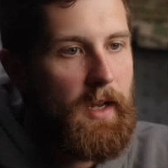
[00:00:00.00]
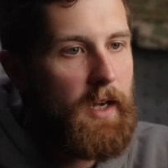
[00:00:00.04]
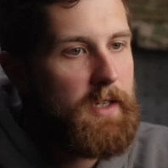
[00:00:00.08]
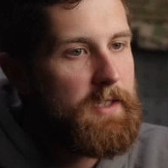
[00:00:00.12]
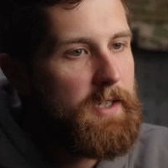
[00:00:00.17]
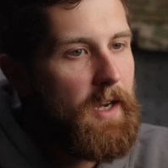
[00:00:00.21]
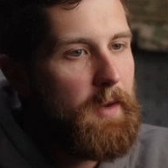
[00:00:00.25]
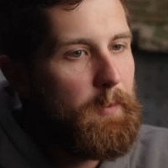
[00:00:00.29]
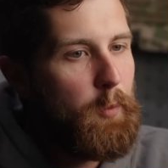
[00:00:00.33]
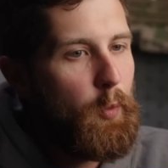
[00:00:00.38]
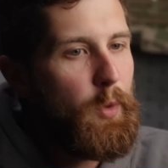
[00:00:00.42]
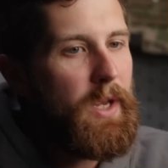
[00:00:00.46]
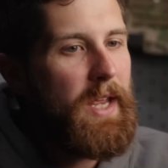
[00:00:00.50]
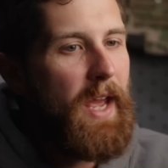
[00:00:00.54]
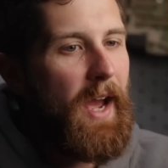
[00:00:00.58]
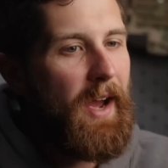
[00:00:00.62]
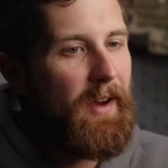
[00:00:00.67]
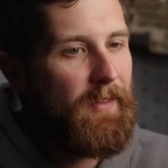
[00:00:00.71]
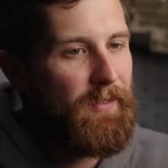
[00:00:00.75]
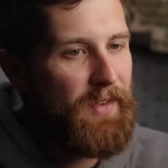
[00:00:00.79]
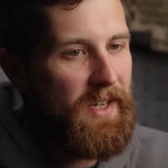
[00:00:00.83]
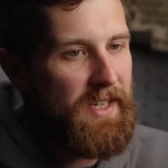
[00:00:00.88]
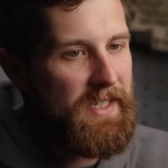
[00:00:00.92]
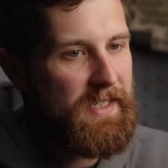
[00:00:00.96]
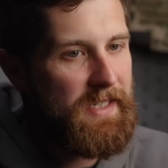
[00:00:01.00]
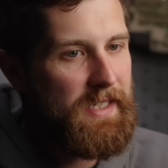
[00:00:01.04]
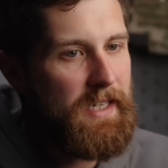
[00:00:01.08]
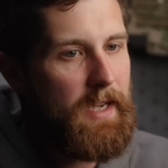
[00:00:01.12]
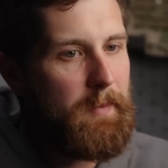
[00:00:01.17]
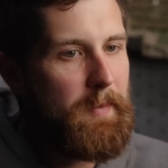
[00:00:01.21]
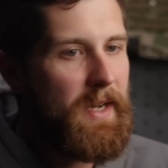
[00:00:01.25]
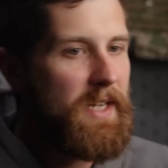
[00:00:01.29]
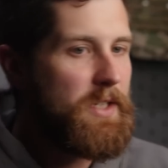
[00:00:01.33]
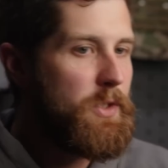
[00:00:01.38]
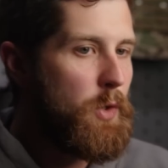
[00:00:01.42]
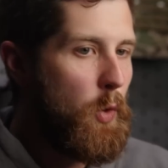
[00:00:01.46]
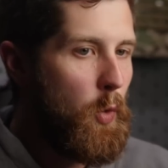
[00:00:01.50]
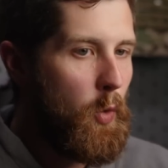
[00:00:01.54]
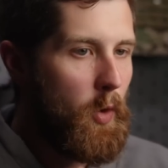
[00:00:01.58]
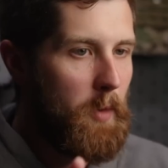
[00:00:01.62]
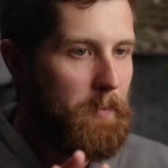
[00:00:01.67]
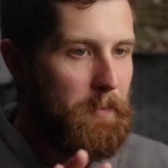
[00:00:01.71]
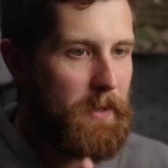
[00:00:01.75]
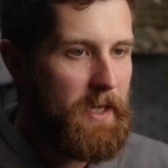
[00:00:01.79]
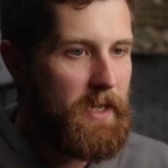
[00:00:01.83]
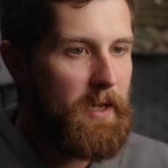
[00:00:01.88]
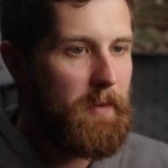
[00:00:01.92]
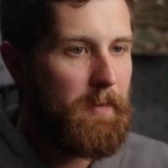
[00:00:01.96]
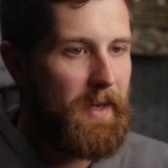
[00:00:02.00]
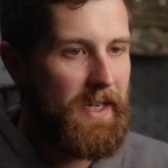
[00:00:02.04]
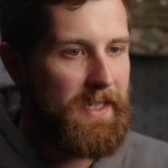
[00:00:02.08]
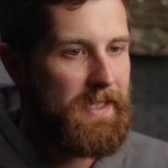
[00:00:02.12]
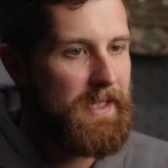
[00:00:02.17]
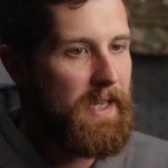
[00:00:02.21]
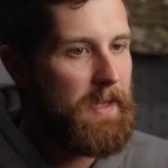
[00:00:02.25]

Next up, we have C M S or P M S.